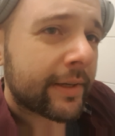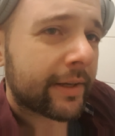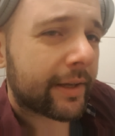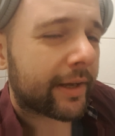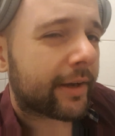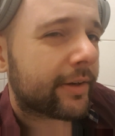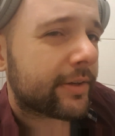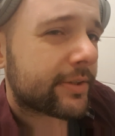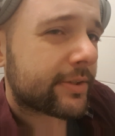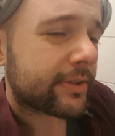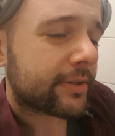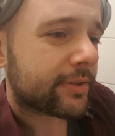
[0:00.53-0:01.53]
Hey
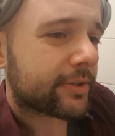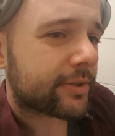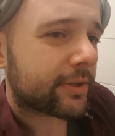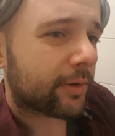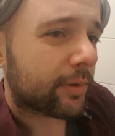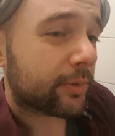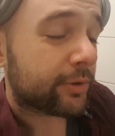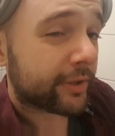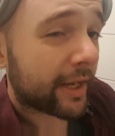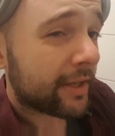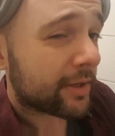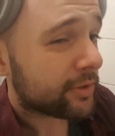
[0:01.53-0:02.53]
guys, so
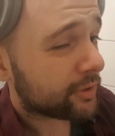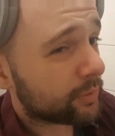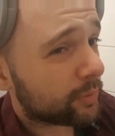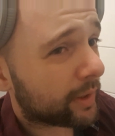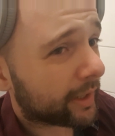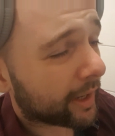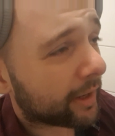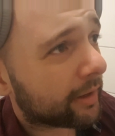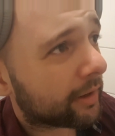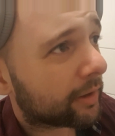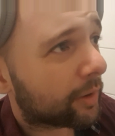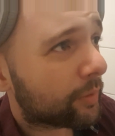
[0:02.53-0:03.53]
today you and I
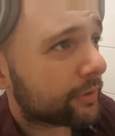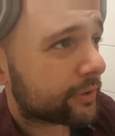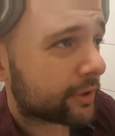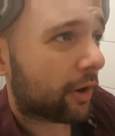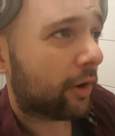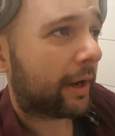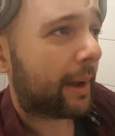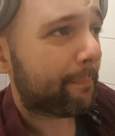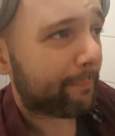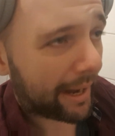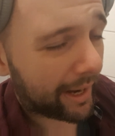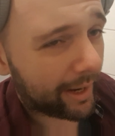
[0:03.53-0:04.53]
are going to talk
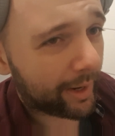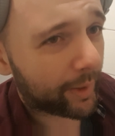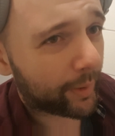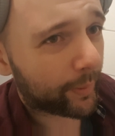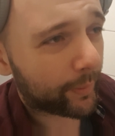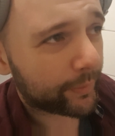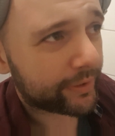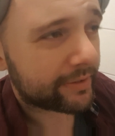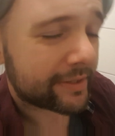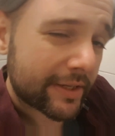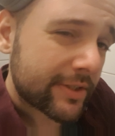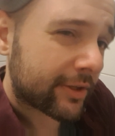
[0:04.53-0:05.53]
about
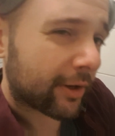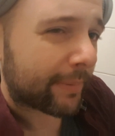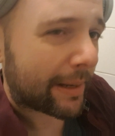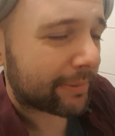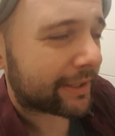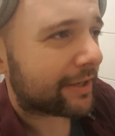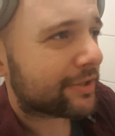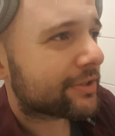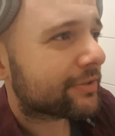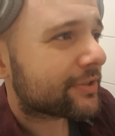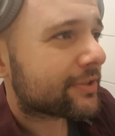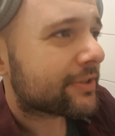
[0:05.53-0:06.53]
desktop
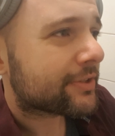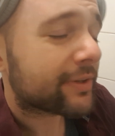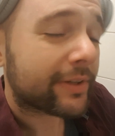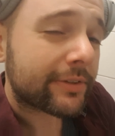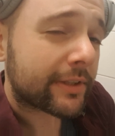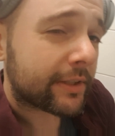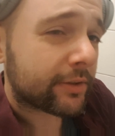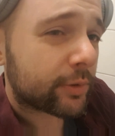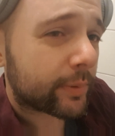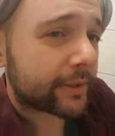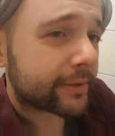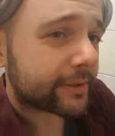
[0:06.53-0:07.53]
applications. So let's get
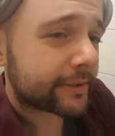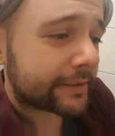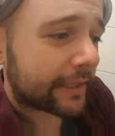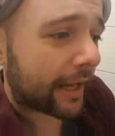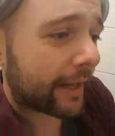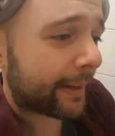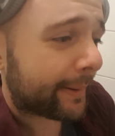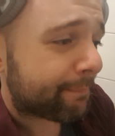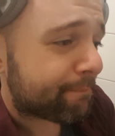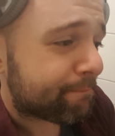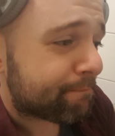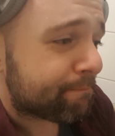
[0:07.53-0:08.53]
into it.
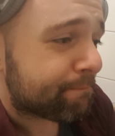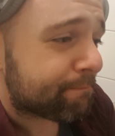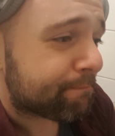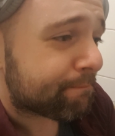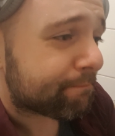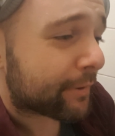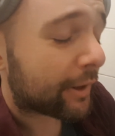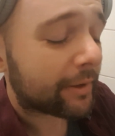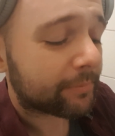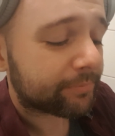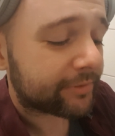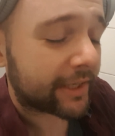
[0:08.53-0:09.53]

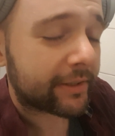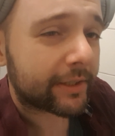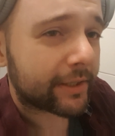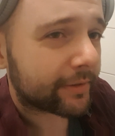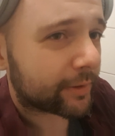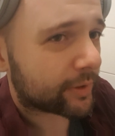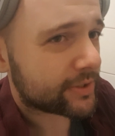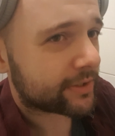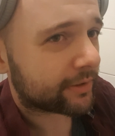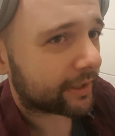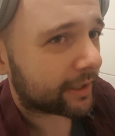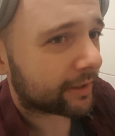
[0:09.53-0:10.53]
Well, technically the
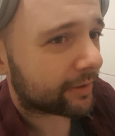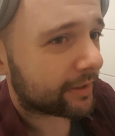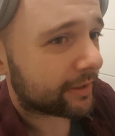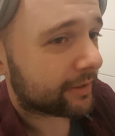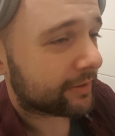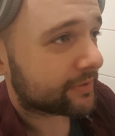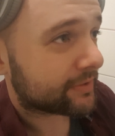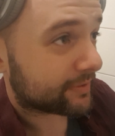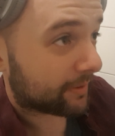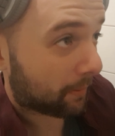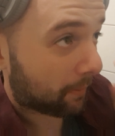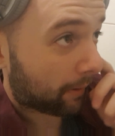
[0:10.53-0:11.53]
question here
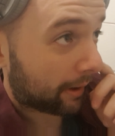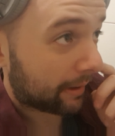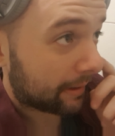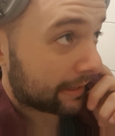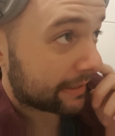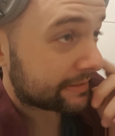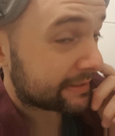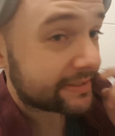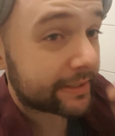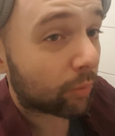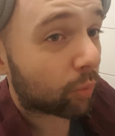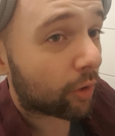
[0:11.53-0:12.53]
is it
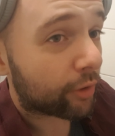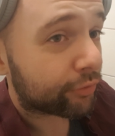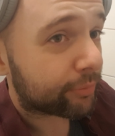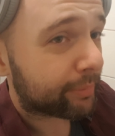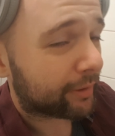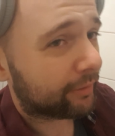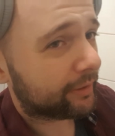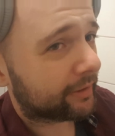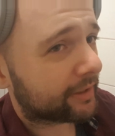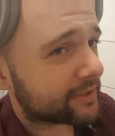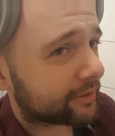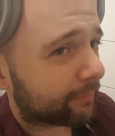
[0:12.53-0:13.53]
still worth building
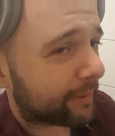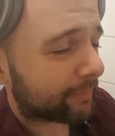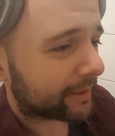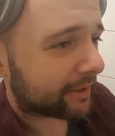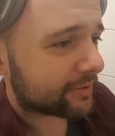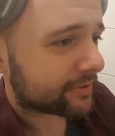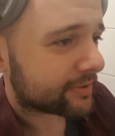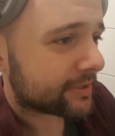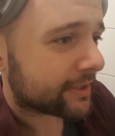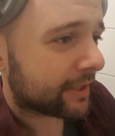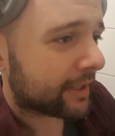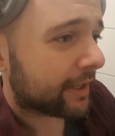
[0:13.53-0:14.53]
desktop
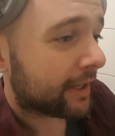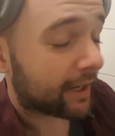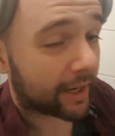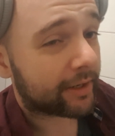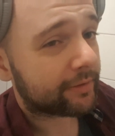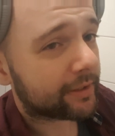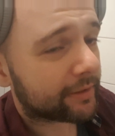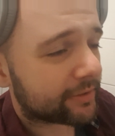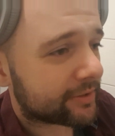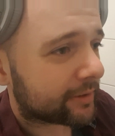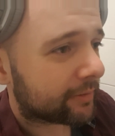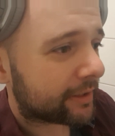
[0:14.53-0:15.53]
applications? And I think
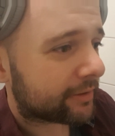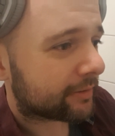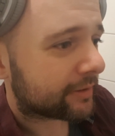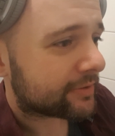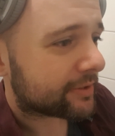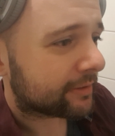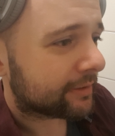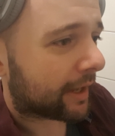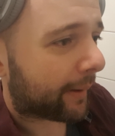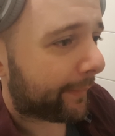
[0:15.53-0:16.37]
that's a great question.